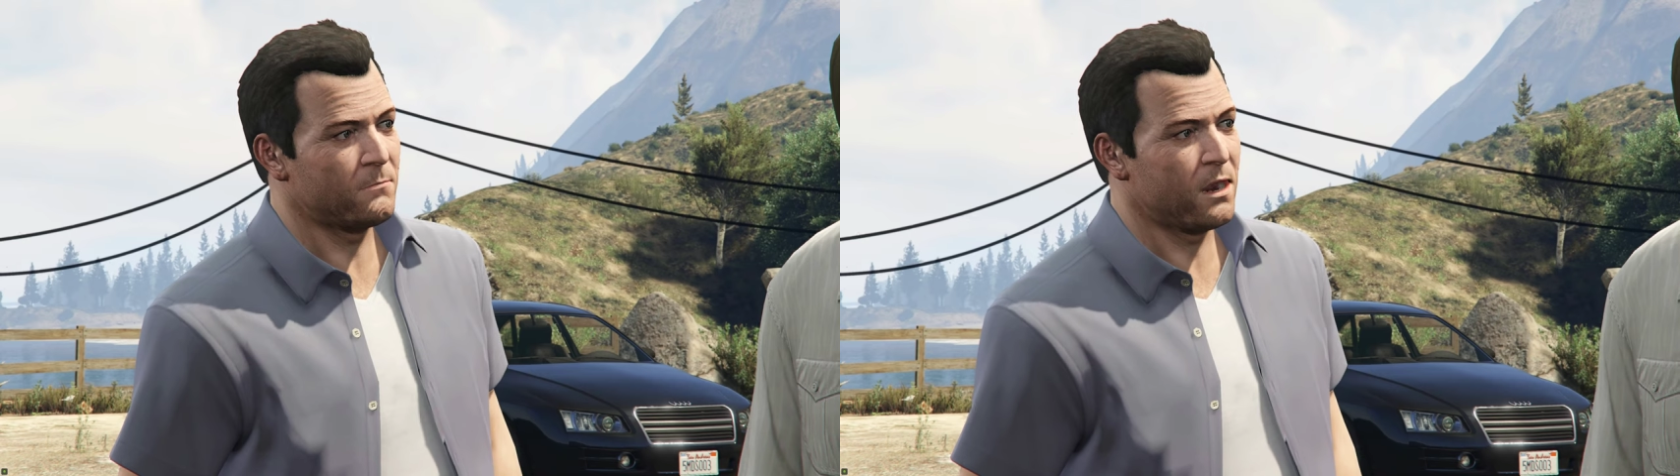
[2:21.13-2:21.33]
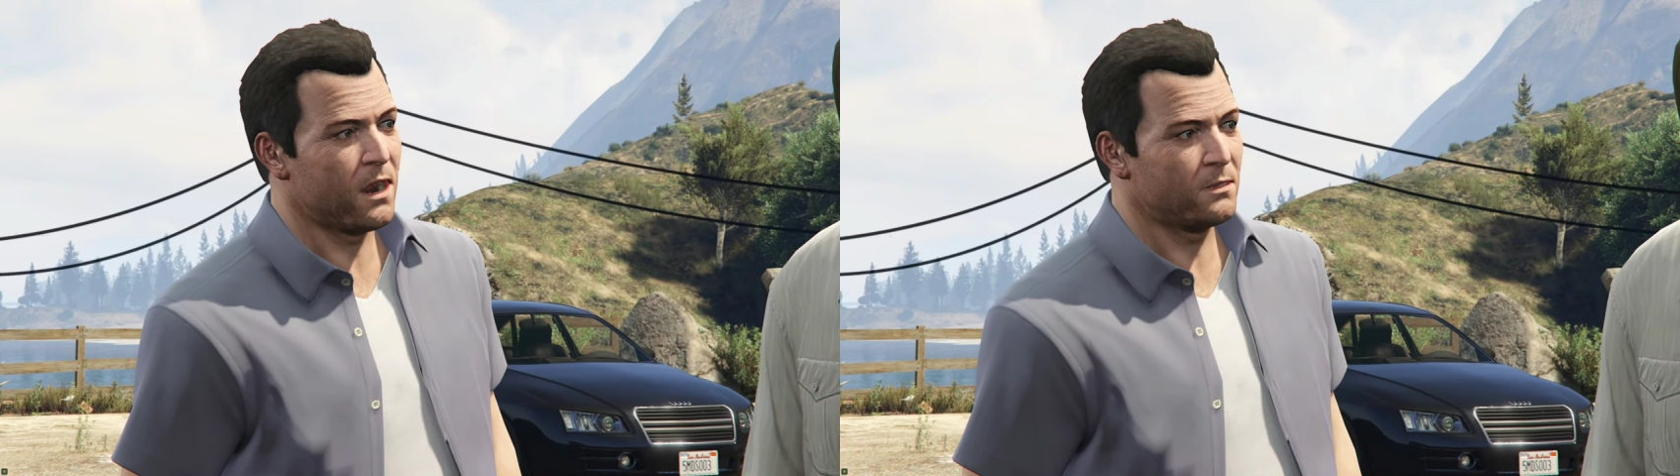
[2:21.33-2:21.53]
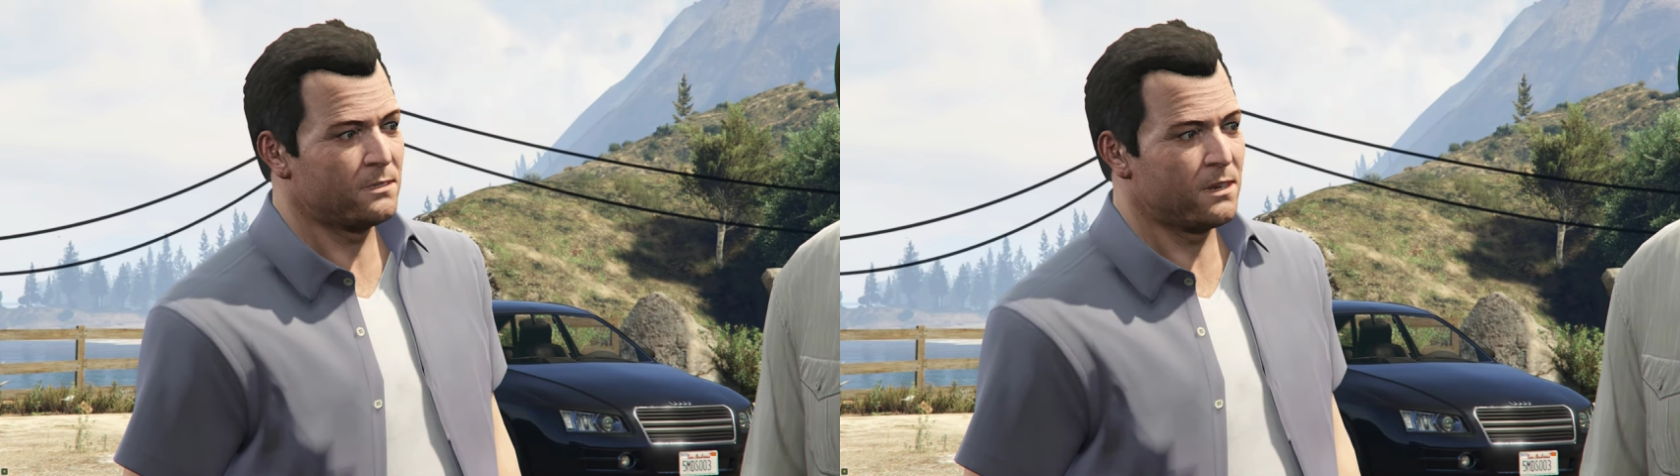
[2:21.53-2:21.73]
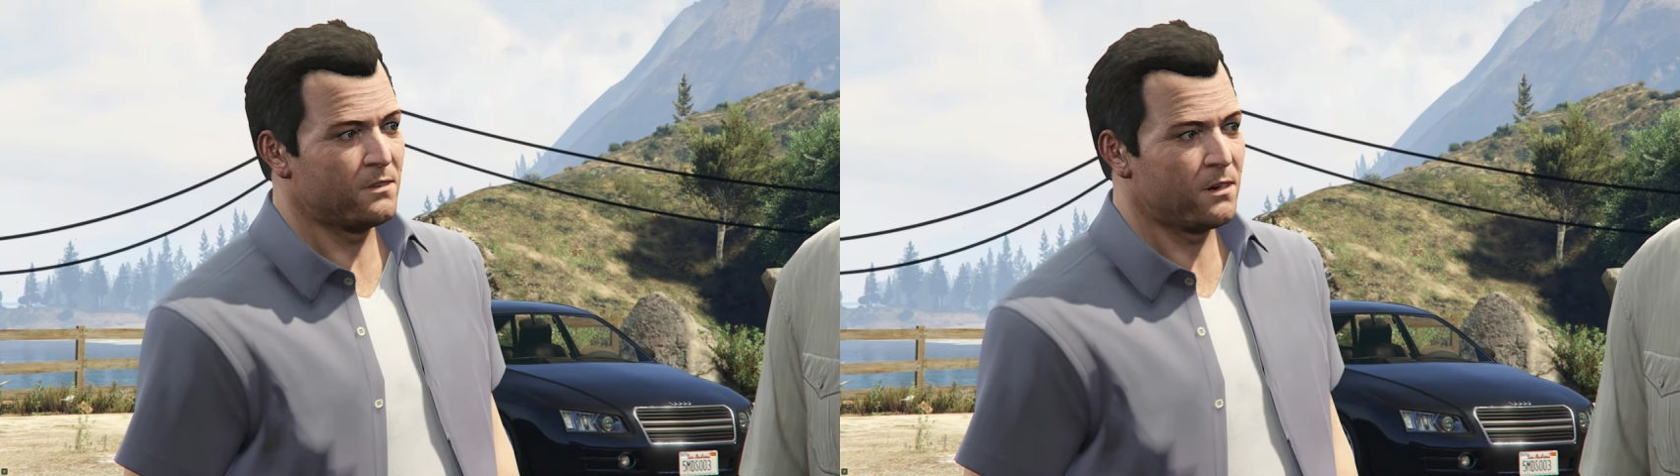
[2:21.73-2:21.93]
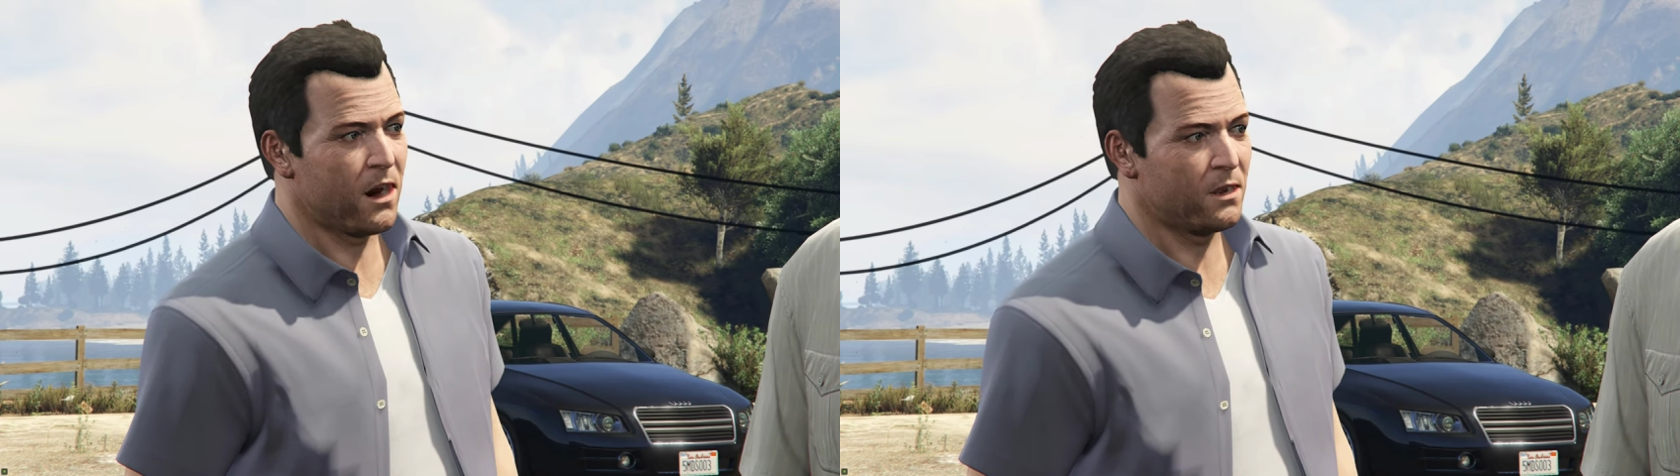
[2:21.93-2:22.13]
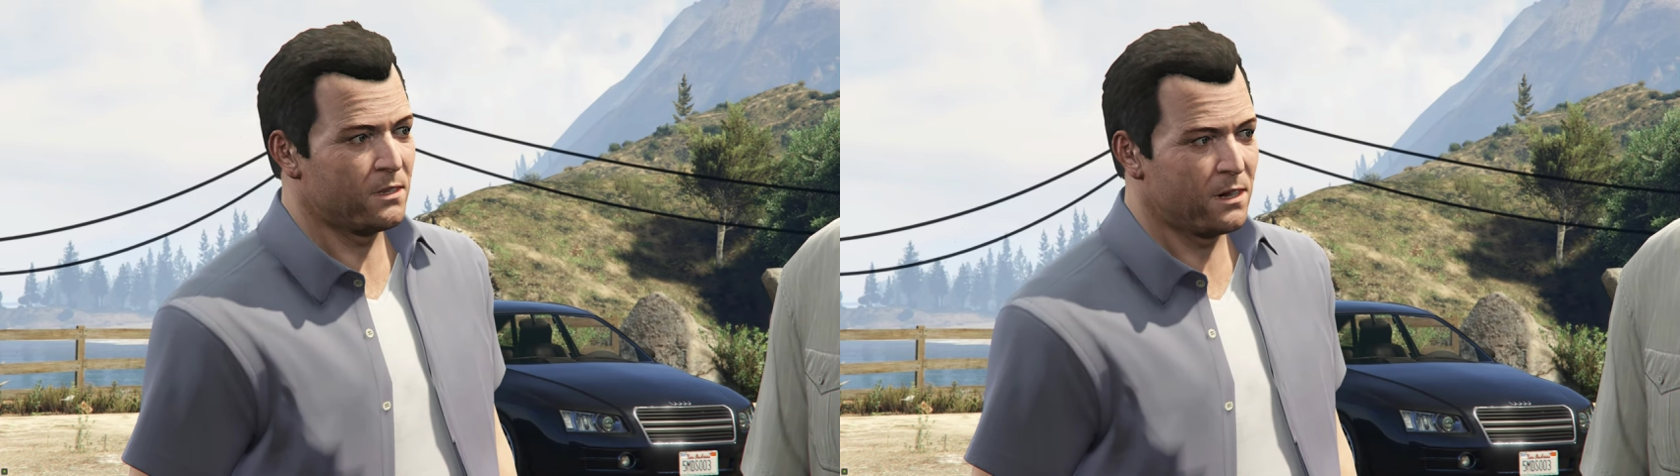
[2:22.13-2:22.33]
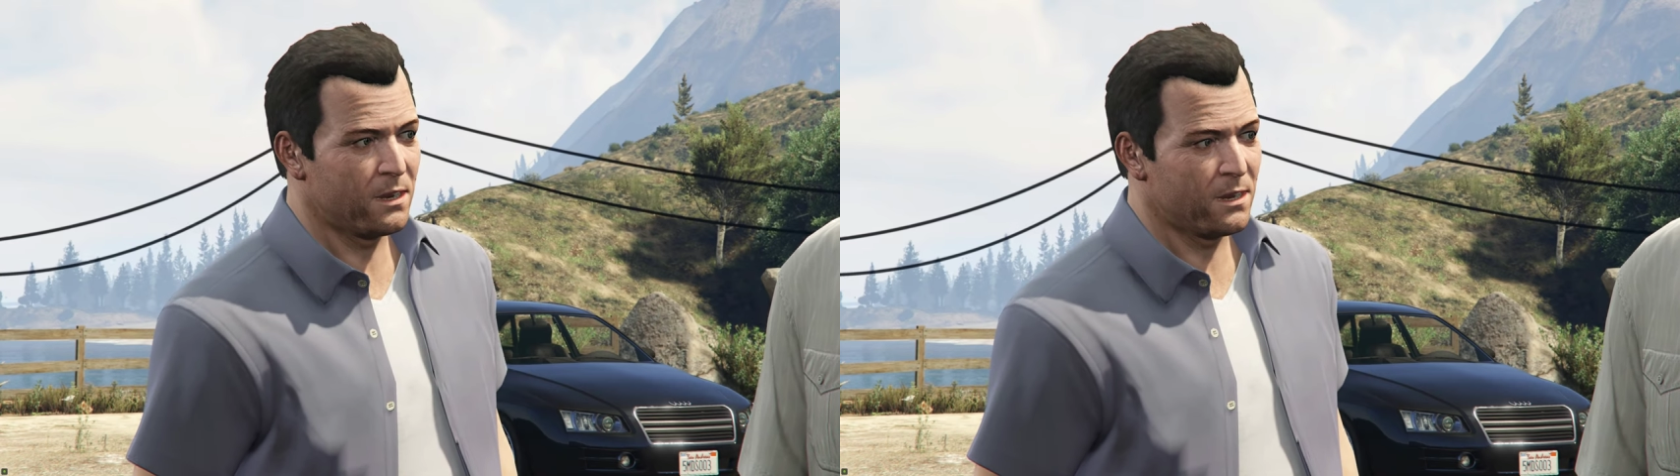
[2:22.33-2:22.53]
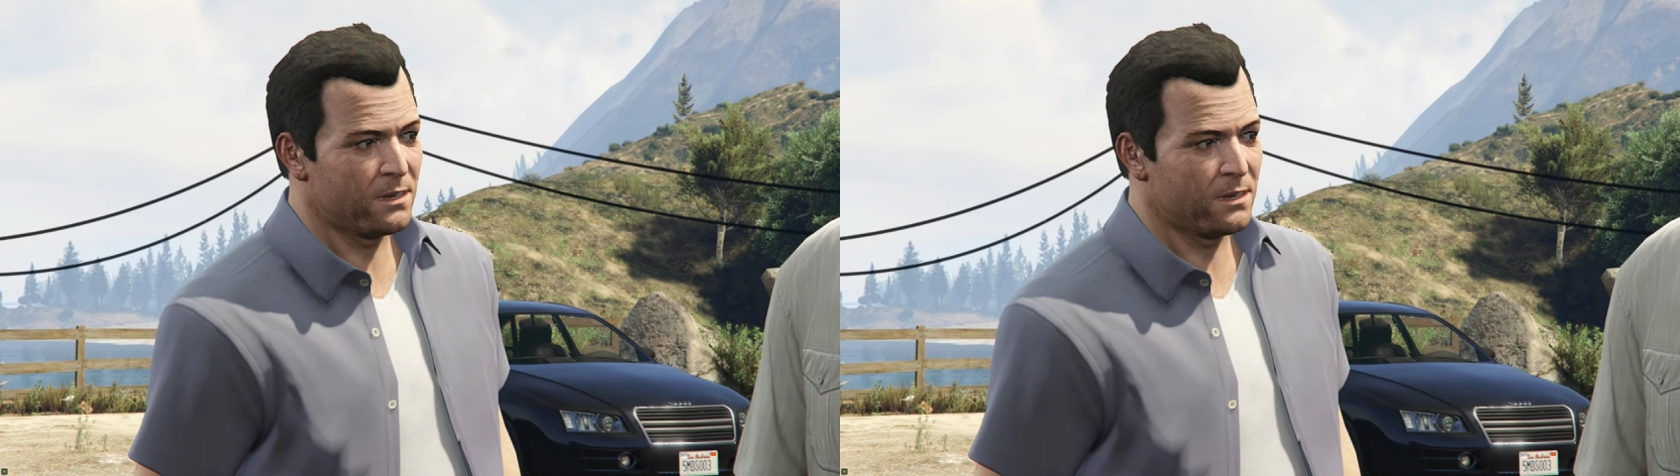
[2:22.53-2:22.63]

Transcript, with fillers: hypocrisy, Franklin.